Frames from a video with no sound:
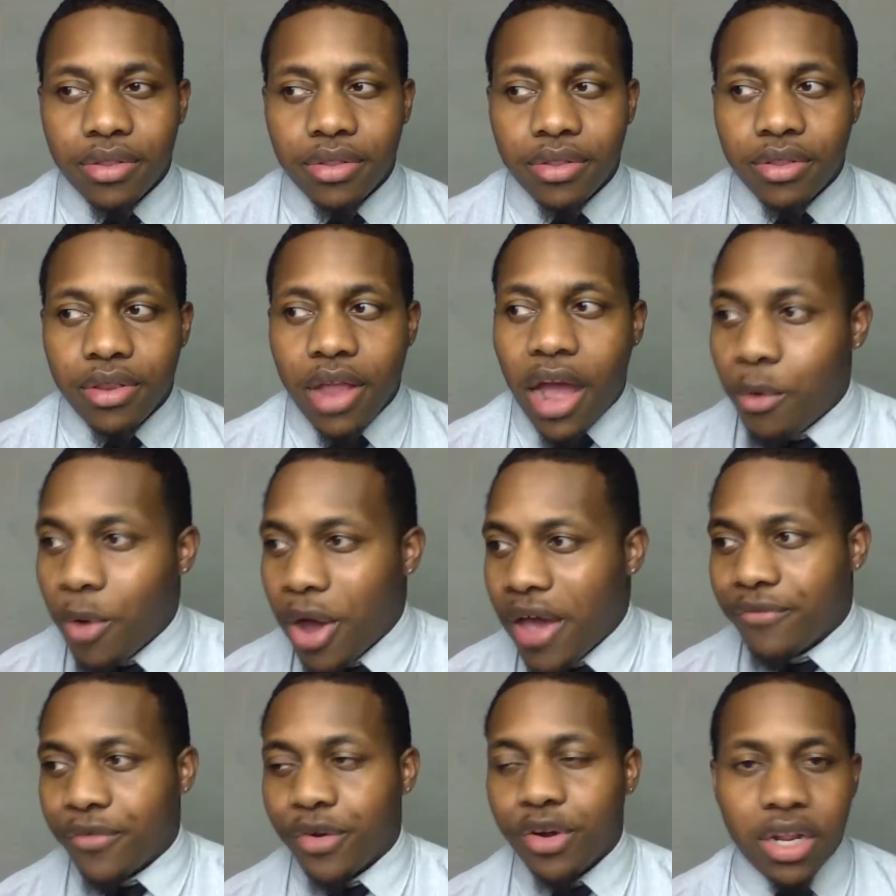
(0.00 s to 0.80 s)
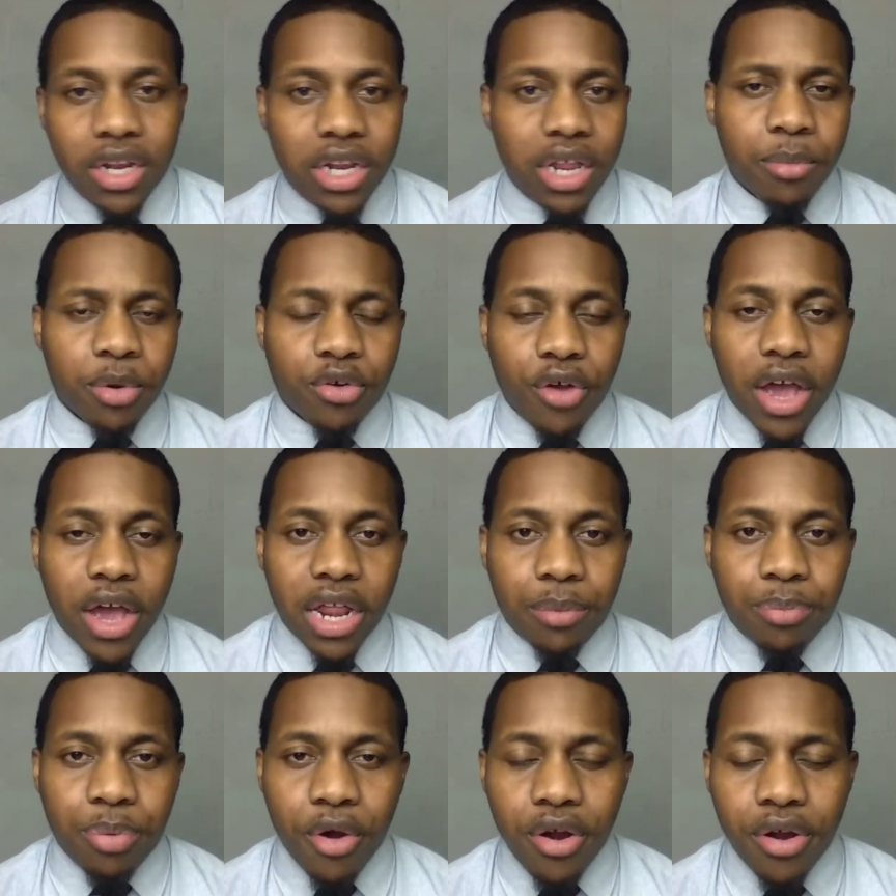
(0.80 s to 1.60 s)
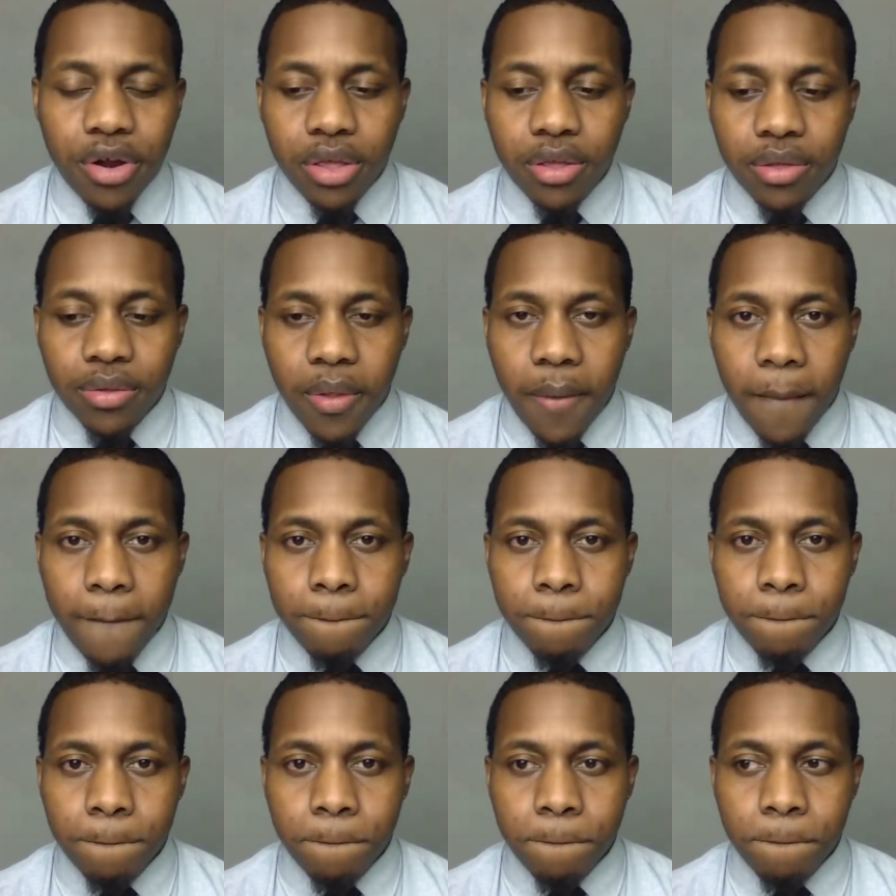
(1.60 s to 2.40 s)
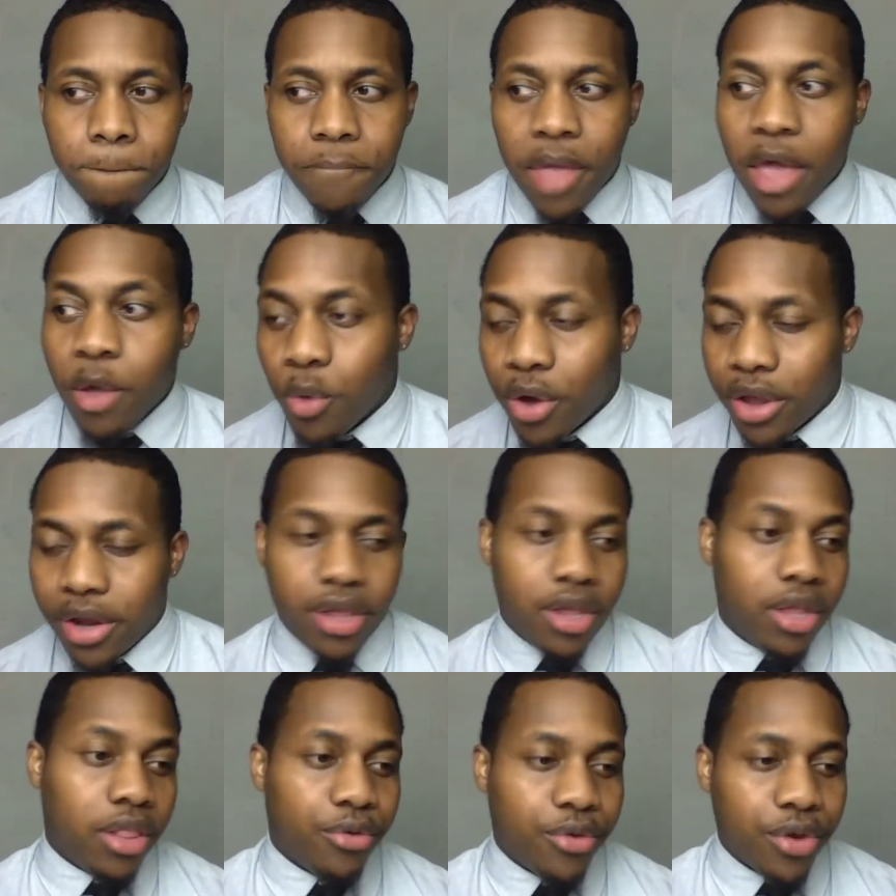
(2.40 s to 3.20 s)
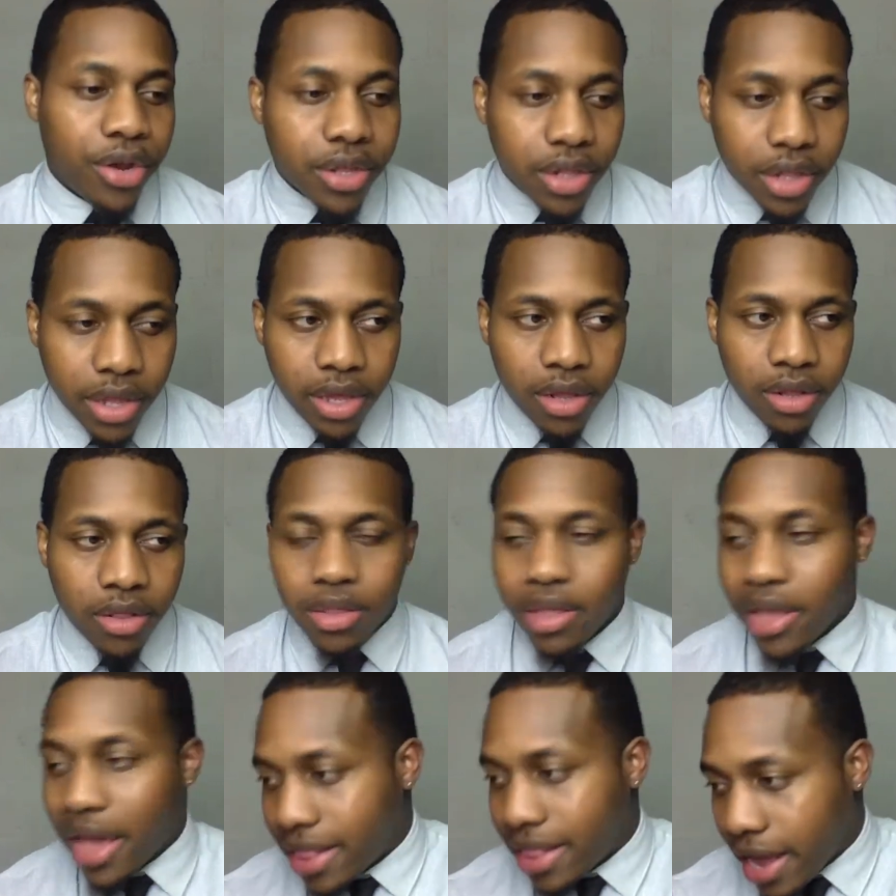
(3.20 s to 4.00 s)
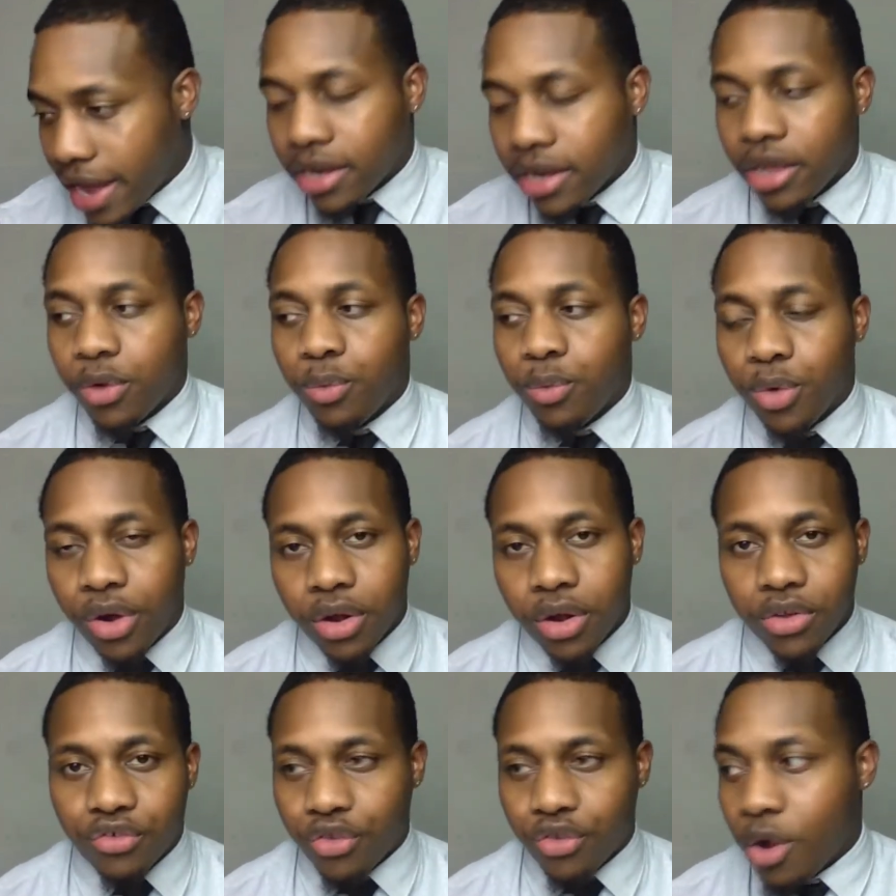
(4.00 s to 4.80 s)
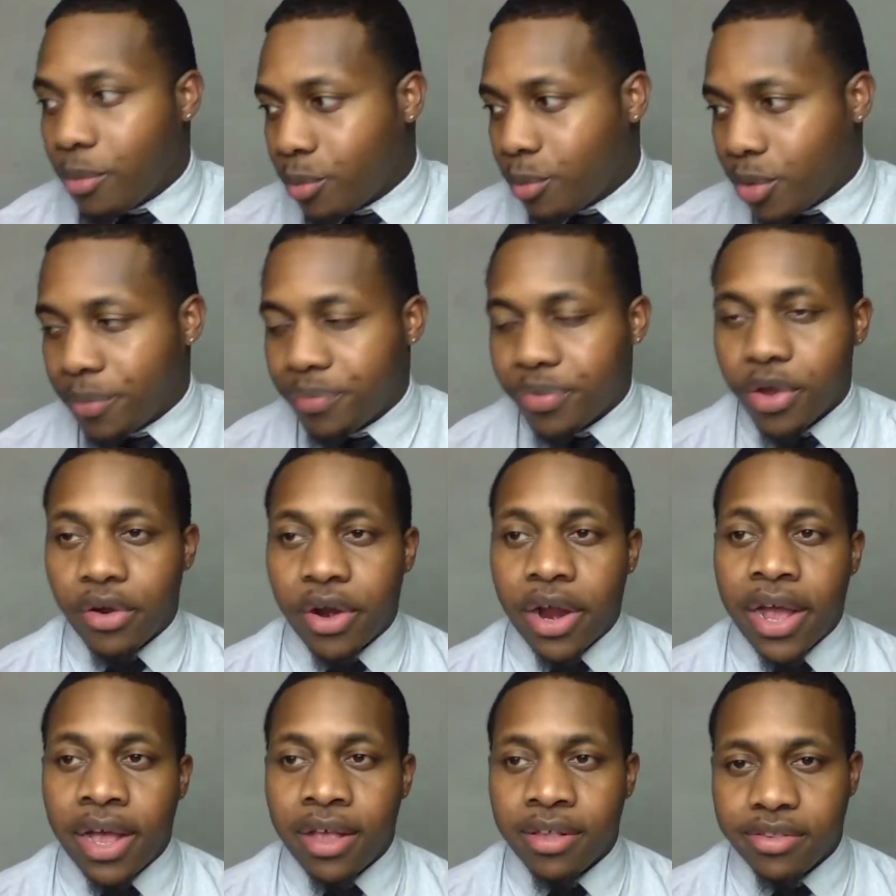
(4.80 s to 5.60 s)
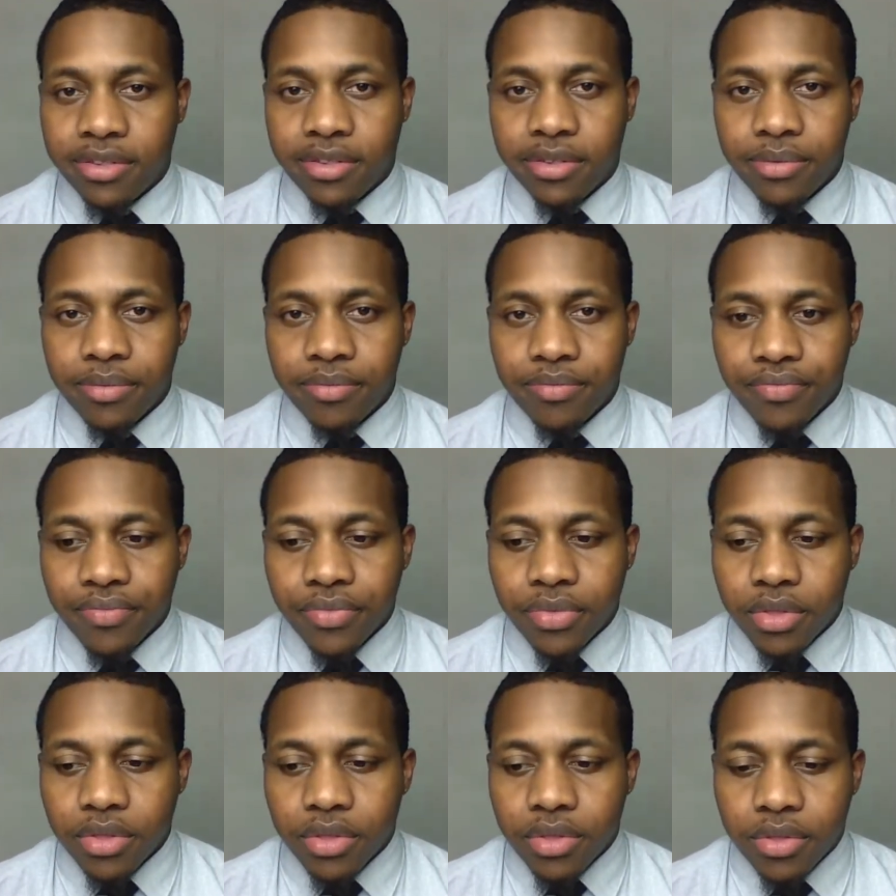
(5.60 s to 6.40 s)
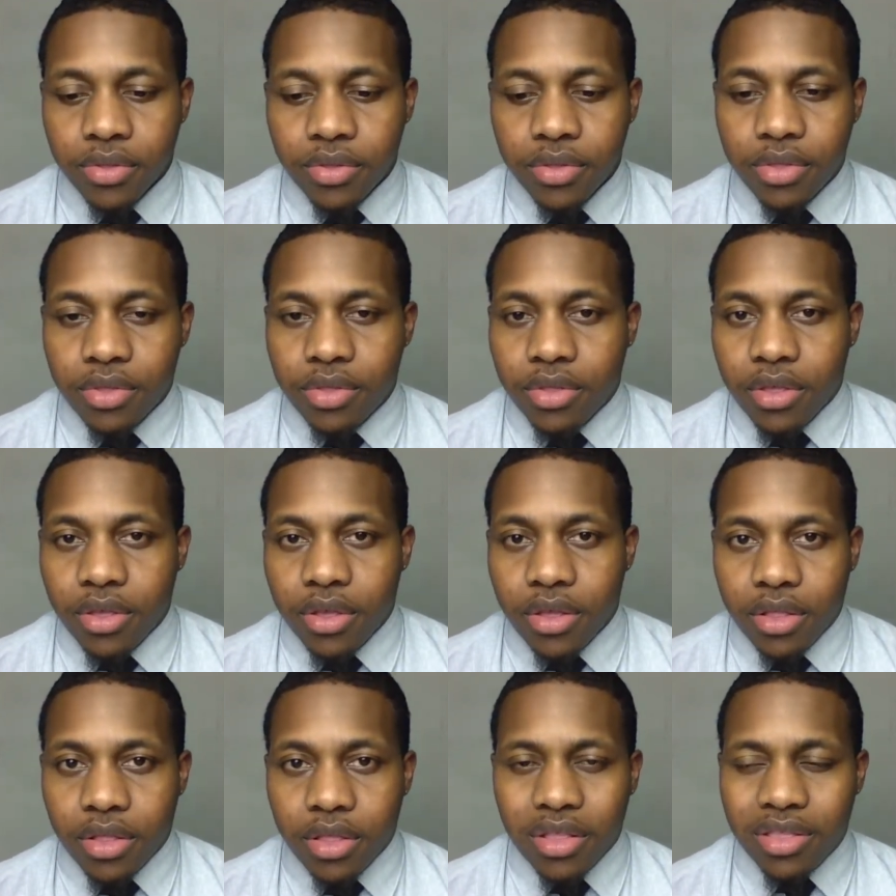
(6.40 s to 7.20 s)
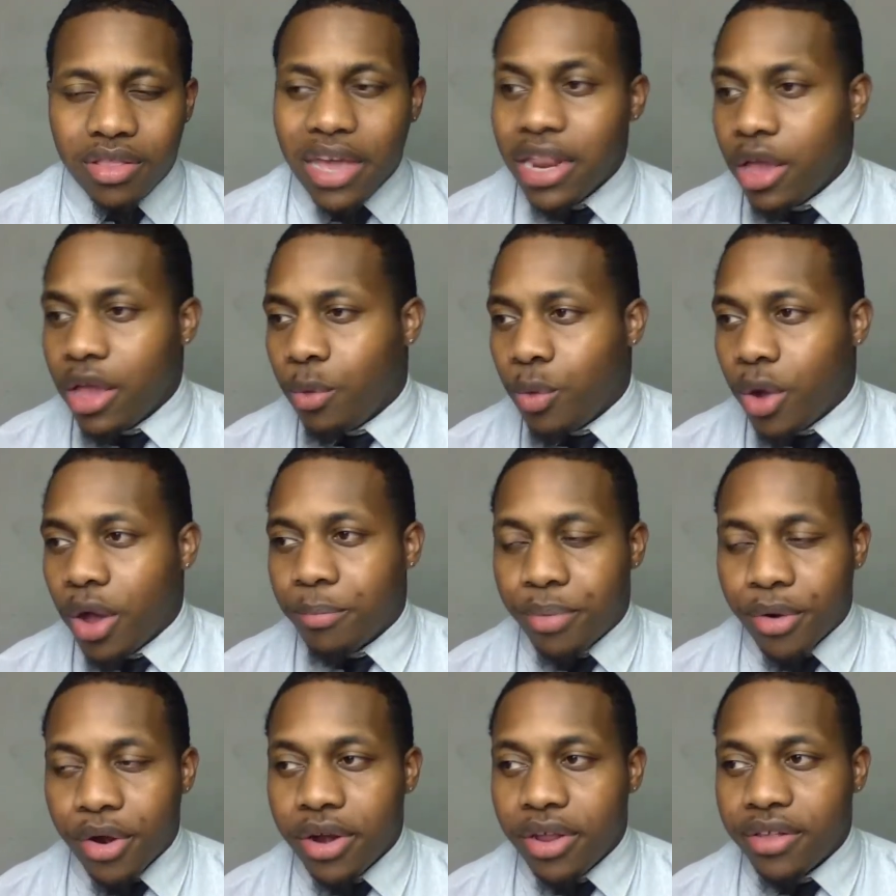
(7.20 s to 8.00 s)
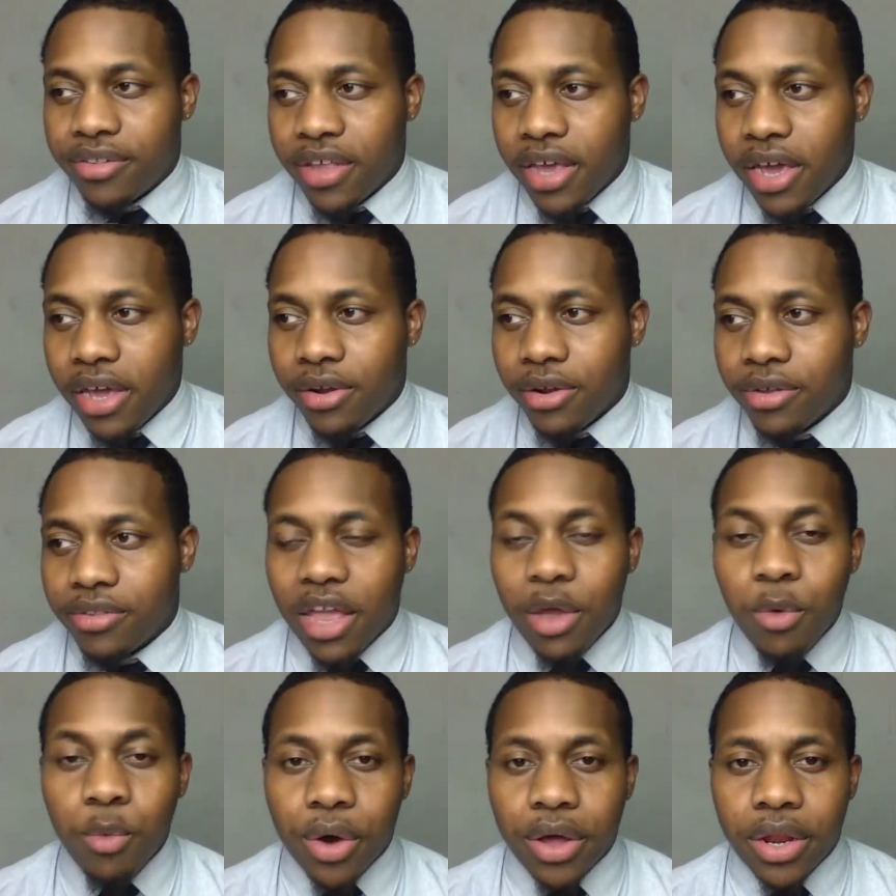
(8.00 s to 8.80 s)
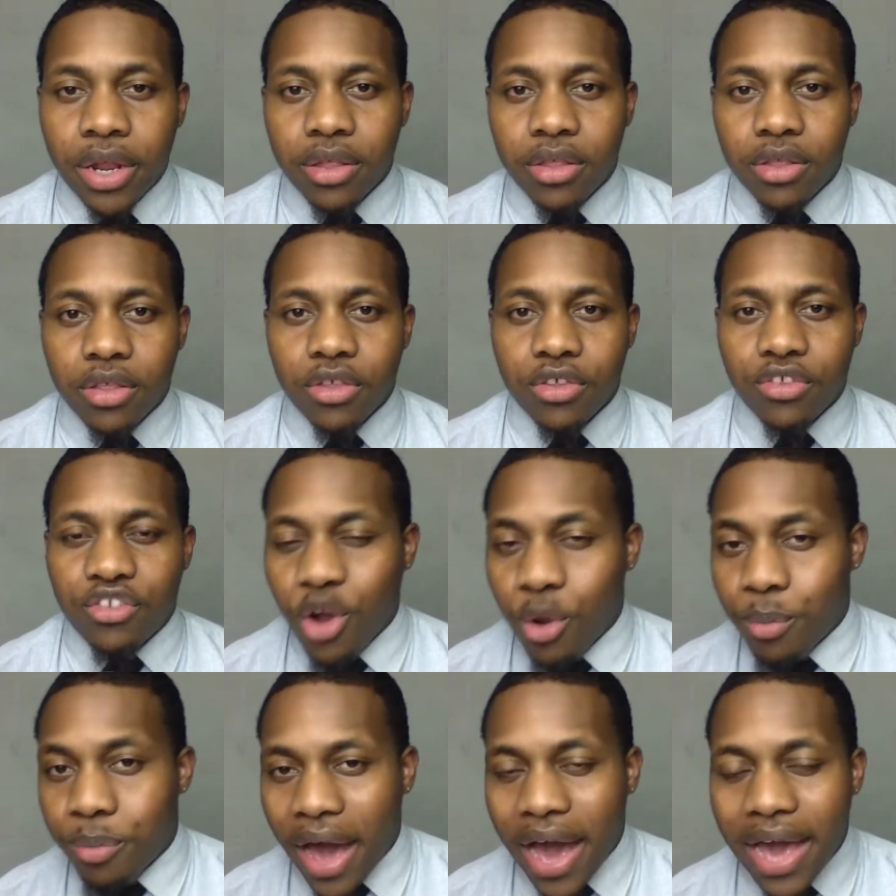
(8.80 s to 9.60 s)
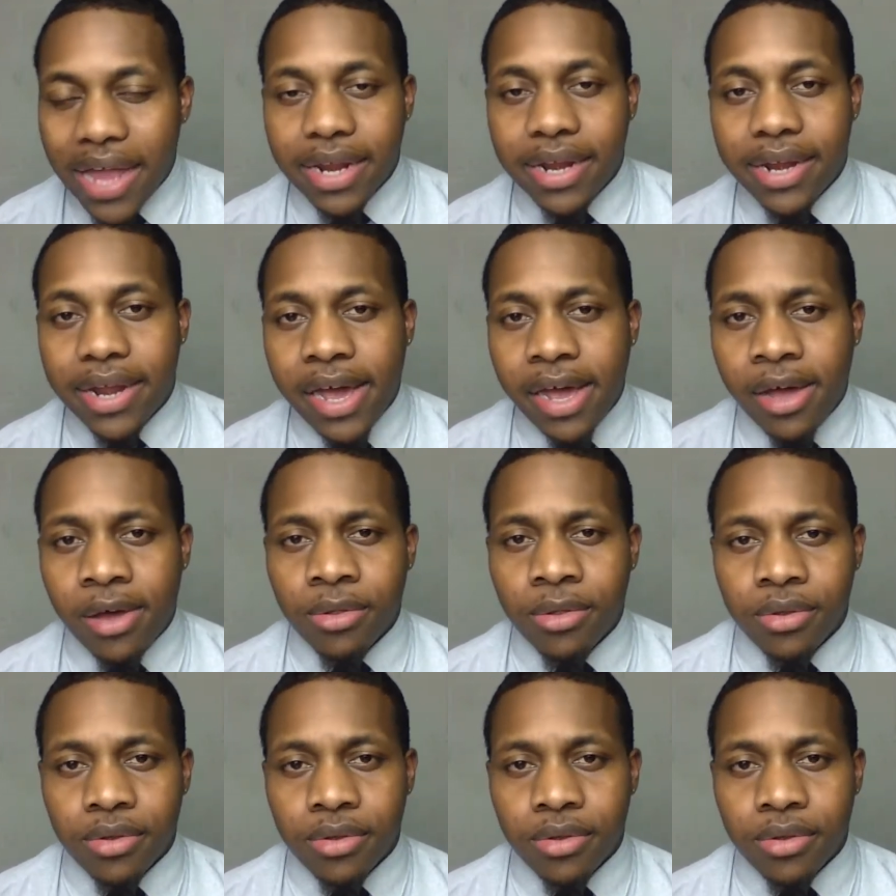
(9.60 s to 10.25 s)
However, the Democratic Party, they wanted Hillary Clinton, and that didn't work. Trump whooped their ass. They didn't want Bernie Sanders. They wanted Joe Biden now.